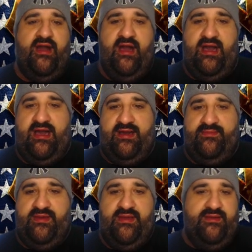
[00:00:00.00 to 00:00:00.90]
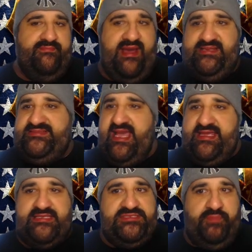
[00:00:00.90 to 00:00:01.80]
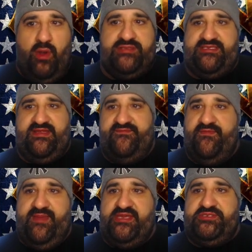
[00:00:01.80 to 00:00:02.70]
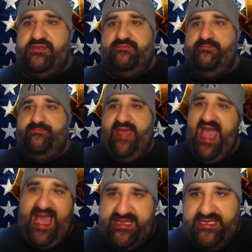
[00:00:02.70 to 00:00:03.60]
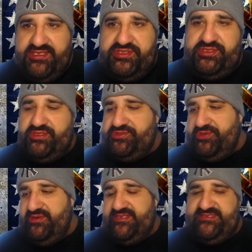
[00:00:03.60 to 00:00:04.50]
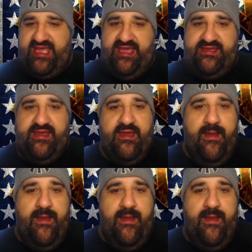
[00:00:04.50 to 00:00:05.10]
my second sports and information package, so to say.